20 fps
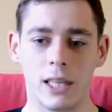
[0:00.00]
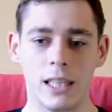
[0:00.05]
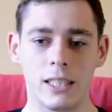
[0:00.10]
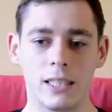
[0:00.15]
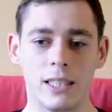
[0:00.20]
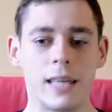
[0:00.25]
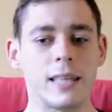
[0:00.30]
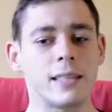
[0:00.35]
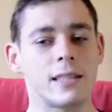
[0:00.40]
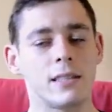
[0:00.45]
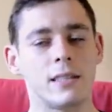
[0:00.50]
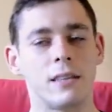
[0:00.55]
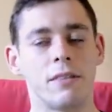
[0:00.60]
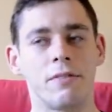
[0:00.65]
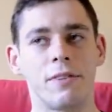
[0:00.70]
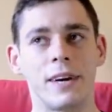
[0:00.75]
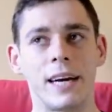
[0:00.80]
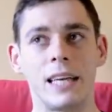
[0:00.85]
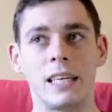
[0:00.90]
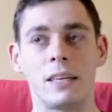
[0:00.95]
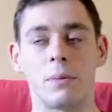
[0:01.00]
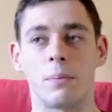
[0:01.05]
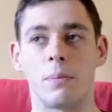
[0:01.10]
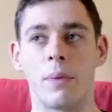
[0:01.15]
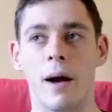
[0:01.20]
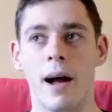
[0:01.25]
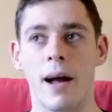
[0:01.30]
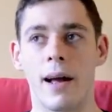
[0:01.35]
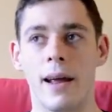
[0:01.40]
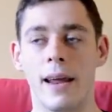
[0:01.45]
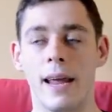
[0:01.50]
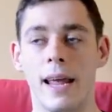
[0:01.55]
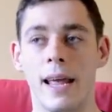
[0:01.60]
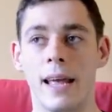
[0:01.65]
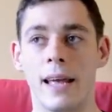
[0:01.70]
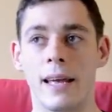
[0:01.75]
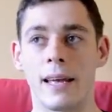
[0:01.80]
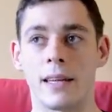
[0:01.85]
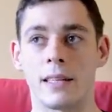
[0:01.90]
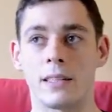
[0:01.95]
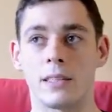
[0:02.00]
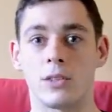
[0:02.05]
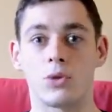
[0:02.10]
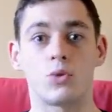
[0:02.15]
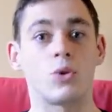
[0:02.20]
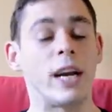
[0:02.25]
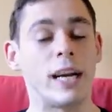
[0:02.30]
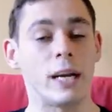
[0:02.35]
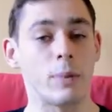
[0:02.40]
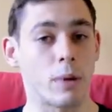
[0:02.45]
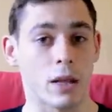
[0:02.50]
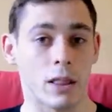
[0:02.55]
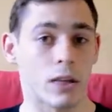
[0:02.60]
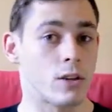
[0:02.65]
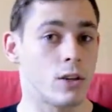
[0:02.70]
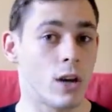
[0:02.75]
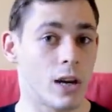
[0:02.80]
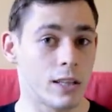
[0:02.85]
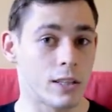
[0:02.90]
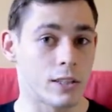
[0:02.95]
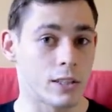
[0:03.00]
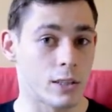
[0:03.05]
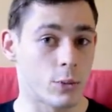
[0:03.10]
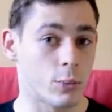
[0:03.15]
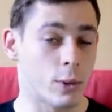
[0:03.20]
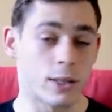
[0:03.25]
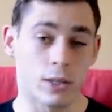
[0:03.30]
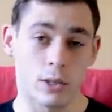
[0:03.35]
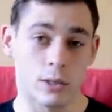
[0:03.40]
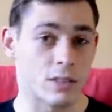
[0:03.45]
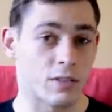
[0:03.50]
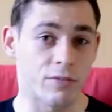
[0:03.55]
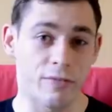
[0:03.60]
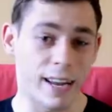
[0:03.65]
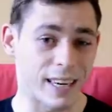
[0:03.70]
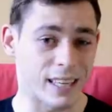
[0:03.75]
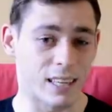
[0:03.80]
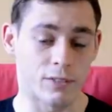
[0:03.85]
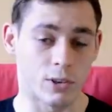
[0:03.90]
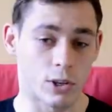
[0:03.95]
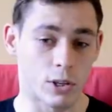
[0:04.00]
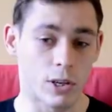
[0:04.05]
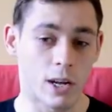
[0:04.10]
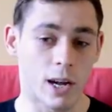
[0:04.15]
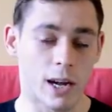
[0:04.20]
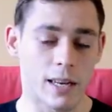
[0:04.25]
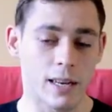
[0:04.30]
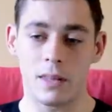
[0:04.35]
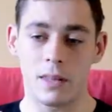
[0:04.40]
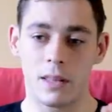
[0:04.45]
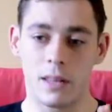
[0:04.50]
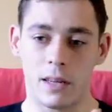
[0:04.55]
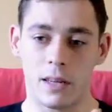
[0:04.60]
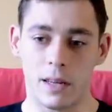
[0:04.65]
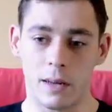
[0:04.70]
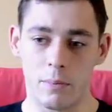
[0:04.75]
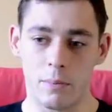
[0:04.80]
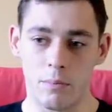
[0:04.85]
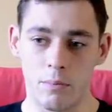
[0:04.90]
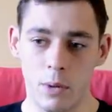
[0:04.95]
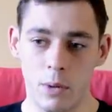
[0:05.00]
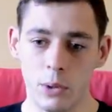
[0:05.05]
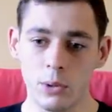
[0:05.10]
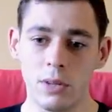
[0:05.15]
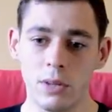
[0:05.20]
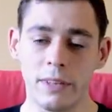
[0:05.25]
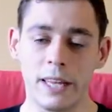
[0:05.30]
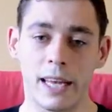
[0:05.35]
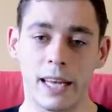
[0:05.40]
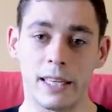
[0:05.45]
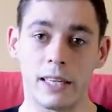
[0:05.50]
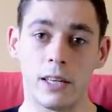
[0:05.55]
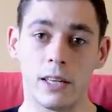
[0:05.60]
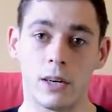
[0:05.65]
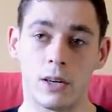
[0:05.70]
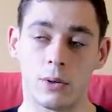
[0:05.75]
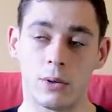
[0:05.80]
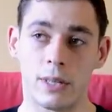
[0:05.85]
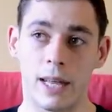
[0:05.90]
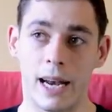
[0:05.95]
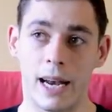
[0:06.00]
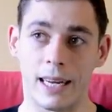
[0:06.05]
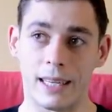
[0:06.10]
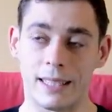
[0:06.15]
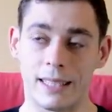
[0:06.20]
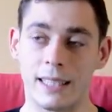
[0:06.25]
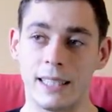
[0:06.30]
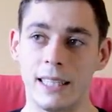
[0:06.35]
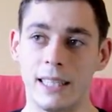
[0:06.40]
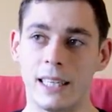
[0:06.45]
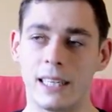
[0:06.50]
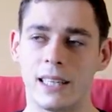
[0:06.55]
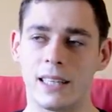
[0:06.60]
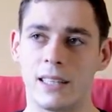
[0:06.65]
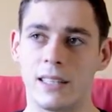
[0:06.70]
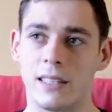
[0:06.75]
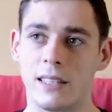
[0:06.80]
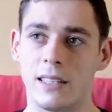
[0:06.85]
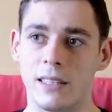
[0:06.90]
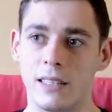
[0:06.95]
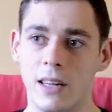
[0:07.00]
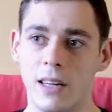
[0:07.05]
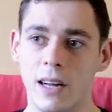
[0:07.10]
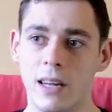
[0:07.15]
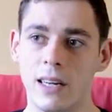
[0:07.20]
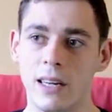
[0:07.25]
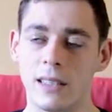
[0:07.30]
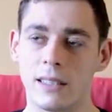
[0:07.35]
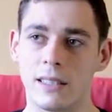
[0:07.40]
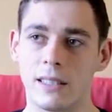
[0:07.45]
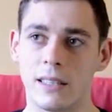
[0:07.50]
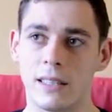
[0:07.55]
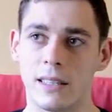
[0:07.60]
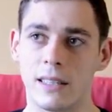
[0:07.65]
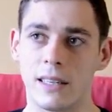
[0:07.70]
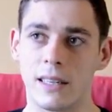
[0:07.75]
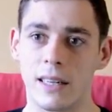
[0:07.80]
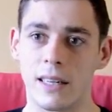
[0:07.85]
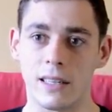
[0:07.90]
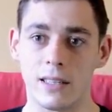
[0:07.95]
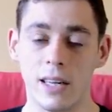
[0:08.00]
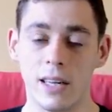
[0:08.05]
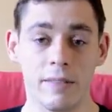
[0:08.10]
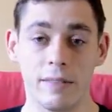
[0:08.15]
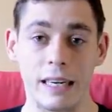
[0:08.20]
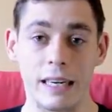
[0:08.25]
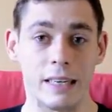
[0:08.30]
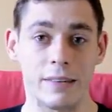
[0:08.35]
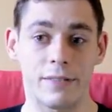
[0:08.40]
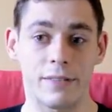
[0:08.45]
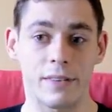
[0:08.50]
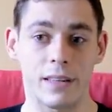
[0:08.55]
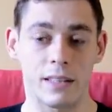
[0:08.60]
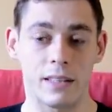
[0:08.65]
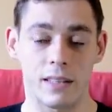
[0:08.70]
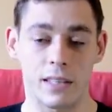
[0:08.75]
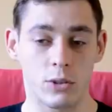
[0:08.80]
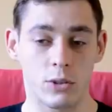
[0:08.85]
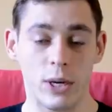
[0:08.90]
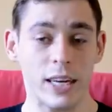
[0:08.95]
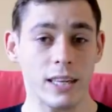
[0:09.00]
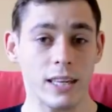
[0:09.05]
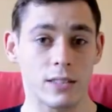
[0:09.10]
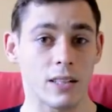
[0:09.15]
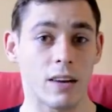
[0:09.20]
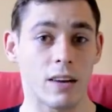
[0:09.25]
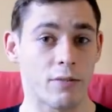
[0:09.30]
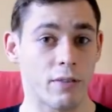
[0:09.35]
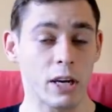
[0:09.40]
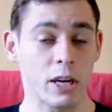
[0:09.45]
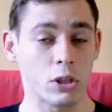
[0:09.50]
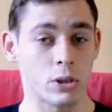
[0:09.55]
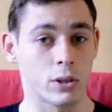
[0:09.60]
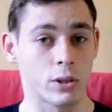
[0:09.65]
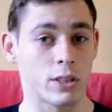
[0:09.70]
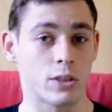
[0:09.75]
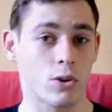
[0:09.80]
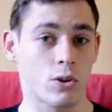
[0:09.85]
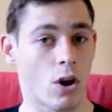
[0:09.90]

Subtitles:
these days is defined by its training methodology, whether it's effective or not. Most of the Aikido that I see is not... It's not very, the training is not functional. It's